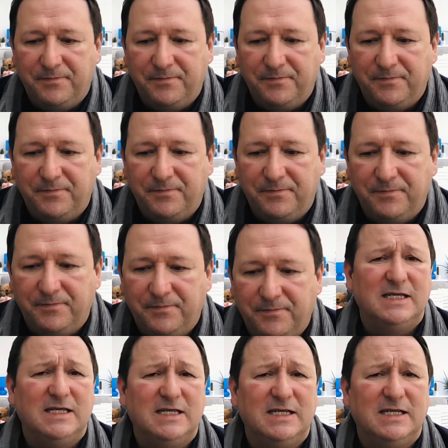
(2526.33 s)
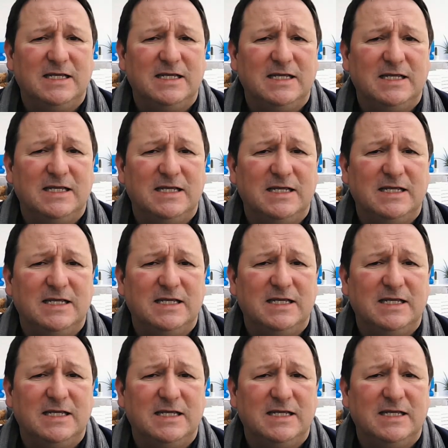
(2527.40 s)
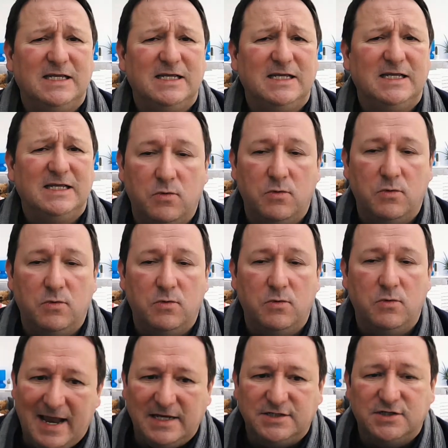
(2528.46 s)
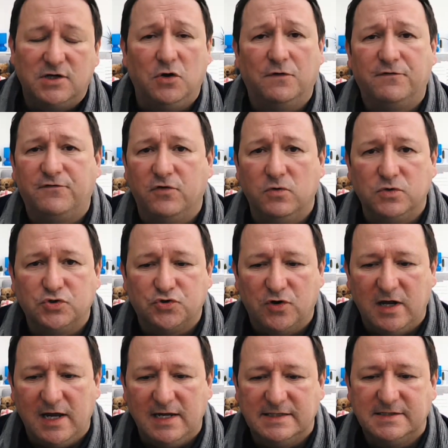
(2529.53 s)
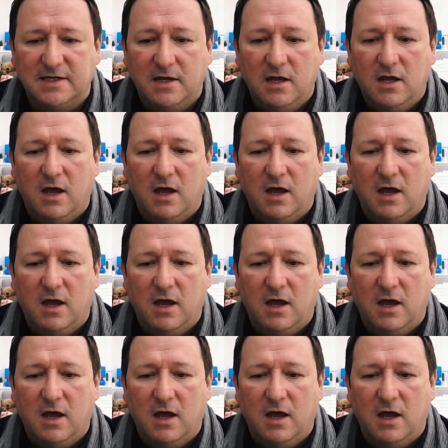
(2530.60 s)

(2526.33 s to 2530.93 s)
Please, please, please, please don't net your fruit trees.